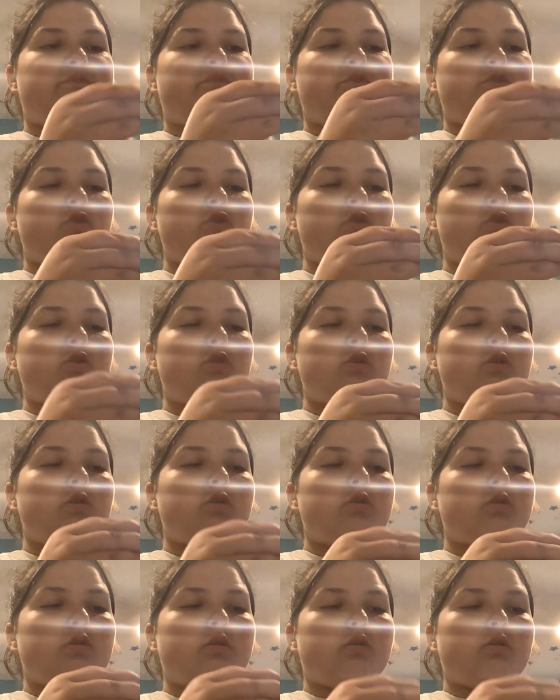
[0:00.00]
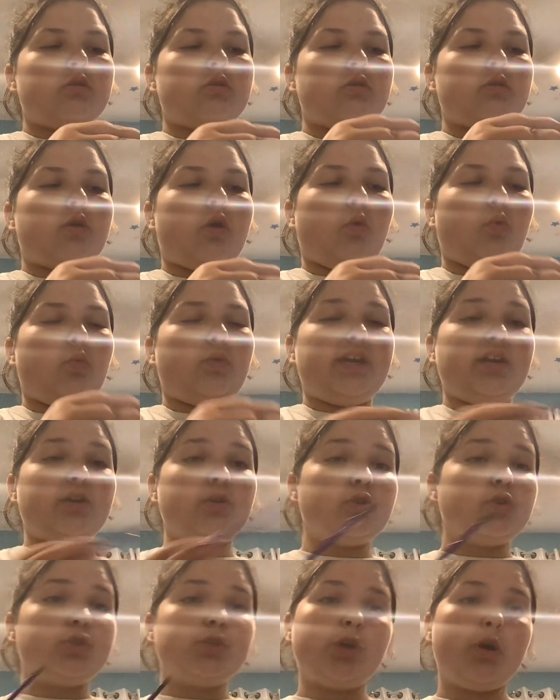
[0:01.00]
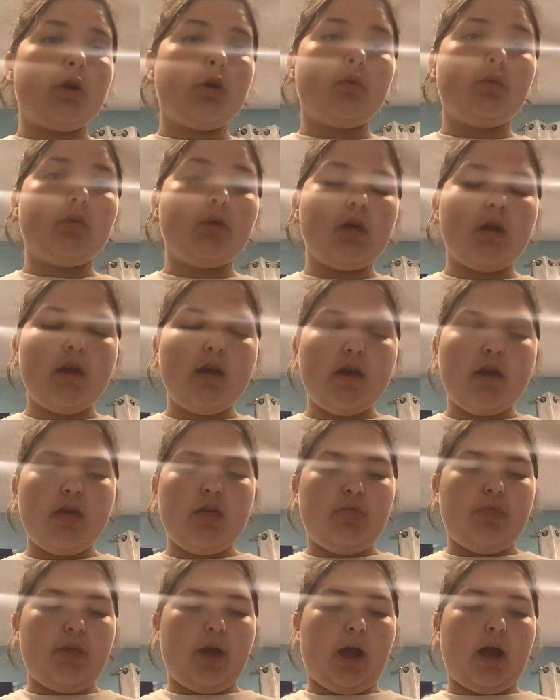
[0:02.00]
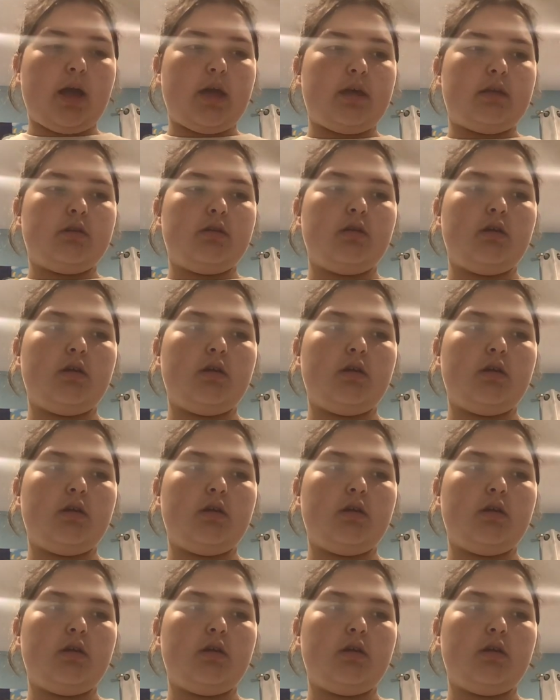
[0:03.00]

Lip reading: for a week or so that